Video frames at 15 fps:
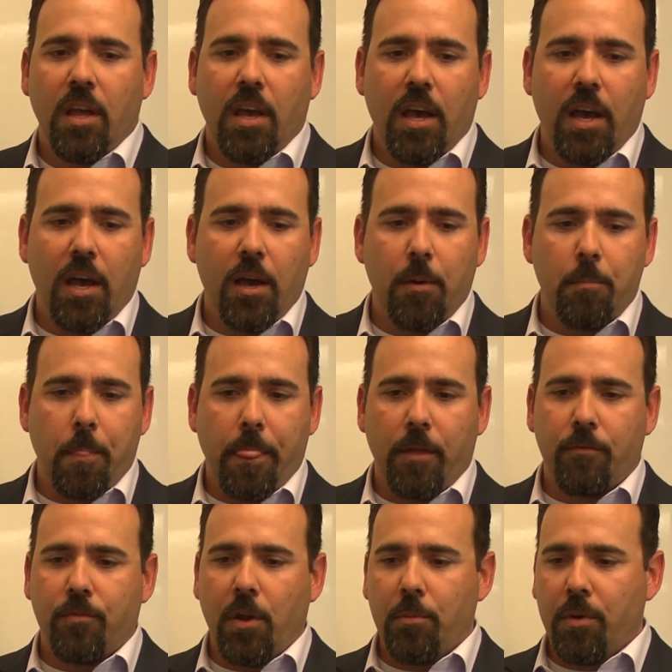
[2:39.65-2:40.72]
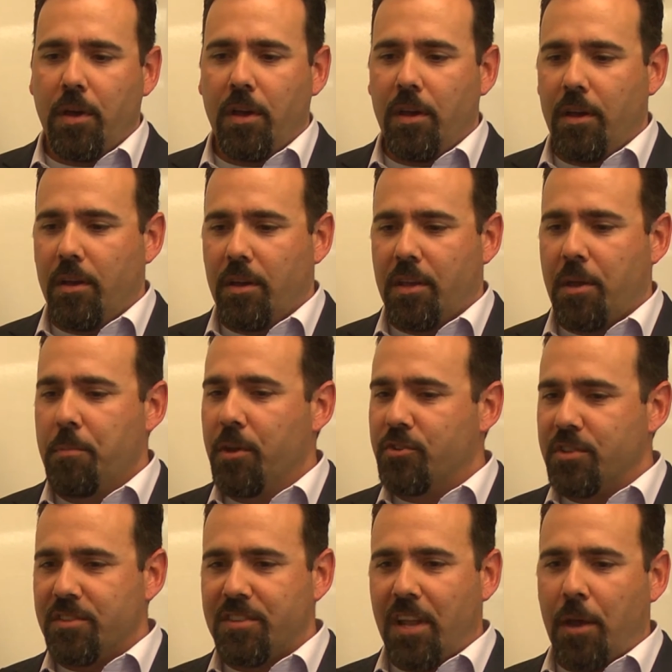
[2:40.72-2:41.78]
From a
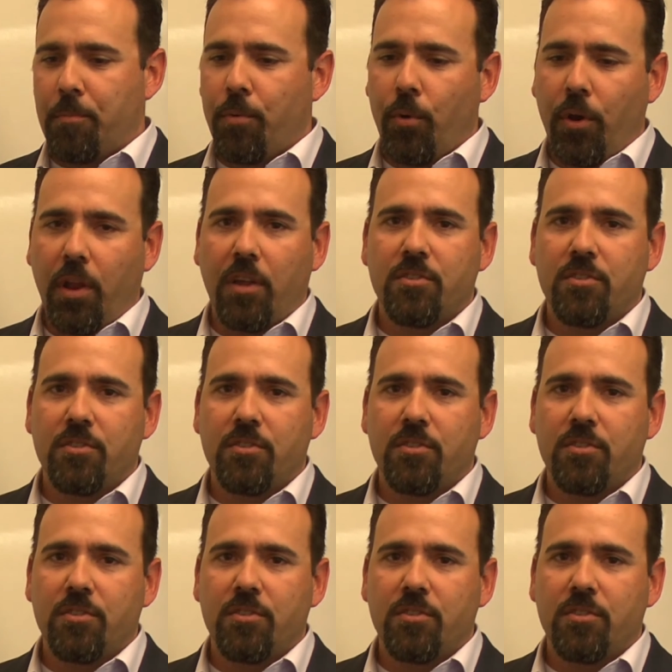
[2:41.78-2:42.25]
commission standpoint,